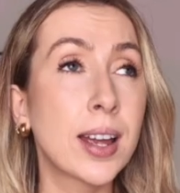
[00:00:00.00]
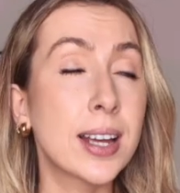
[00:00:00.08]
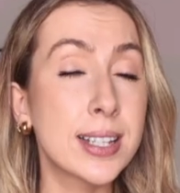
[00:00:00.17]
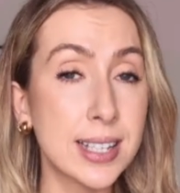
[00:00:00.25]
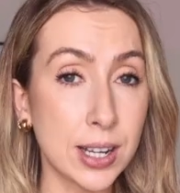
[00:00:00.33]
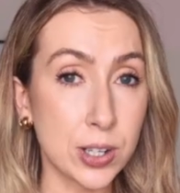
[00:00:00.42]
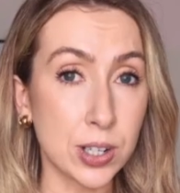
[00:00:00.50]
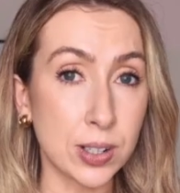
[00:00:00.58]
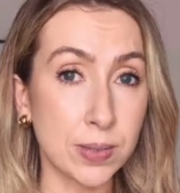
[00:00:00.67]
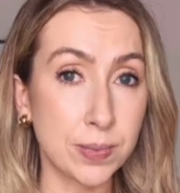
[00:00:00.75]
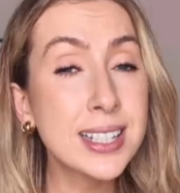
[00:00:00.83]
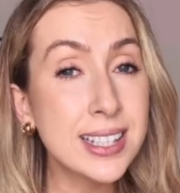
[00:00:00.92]
essential.
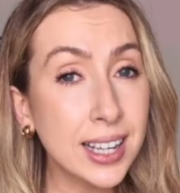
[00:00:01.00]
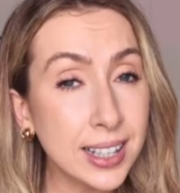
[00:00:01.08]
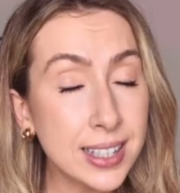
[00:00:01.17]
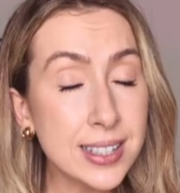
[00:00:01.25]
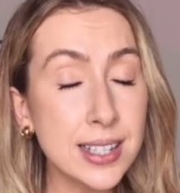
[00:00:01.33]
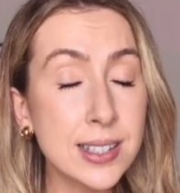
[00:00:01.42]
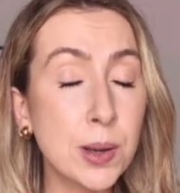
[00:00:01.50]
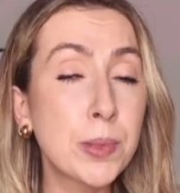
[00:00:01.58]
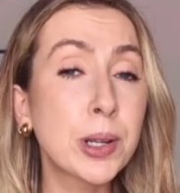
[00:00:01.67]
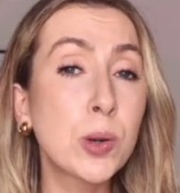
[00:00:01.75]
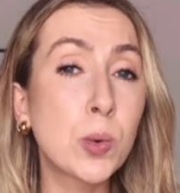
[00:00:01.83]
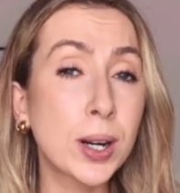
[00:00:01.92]
I say this as
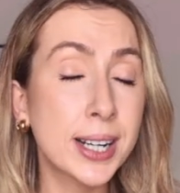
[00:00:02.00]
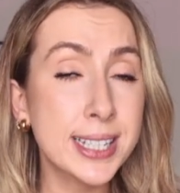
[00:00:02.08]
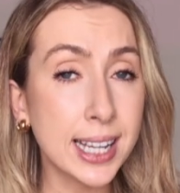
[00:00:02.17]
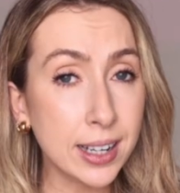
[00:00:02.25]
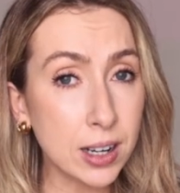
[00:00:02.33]
somebody who works in